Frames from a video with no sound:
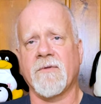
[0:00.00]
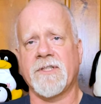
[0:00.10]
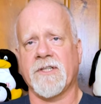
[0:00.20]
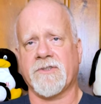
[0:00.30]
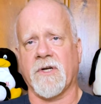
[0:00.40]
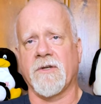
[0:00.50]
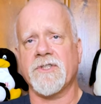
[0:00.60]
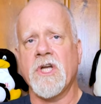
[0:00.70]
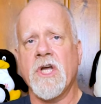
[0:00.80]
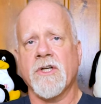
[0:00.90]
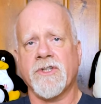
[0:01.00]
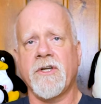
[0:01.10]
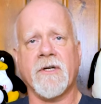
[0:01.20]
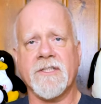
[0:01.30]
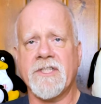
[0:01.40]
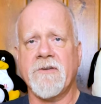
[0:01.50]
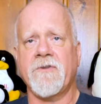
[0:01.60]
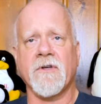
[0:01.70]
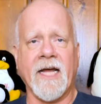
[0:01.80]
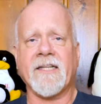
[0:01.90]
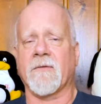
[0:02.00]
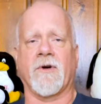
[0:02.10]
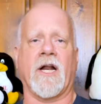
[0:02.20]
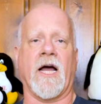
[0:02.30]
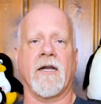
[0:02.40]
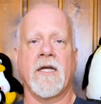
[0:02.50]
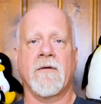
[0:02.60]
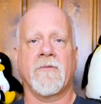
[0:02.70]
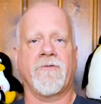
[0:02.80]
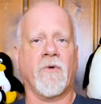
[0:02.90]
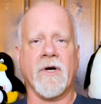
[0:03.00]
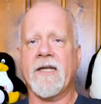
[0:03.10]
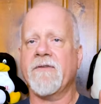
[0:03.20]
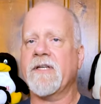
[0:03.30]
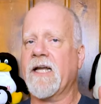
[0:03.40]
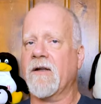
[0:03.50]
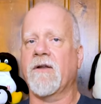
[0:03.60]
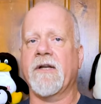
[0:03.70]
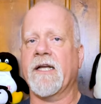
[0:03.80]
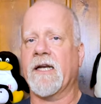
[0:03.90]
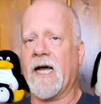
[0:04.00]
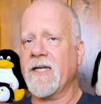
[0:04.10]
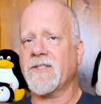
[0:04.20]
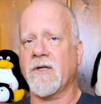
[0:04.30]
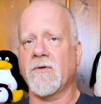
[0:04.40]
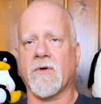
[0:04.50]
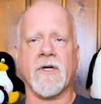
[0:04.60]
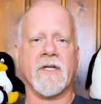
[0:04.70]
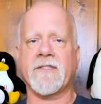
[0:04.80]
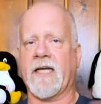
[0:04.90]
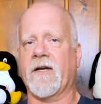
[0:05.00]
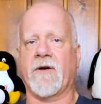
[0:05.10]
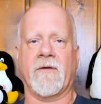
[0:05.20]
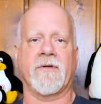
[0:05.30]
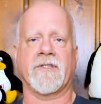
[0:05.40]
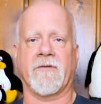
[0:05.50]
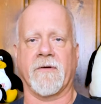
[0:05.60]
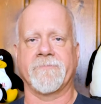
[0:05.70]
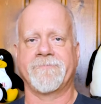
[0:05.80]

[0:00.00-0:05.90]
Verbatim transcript: with distros so you can see if you like them or not before even downloading an ISO or a container image of them.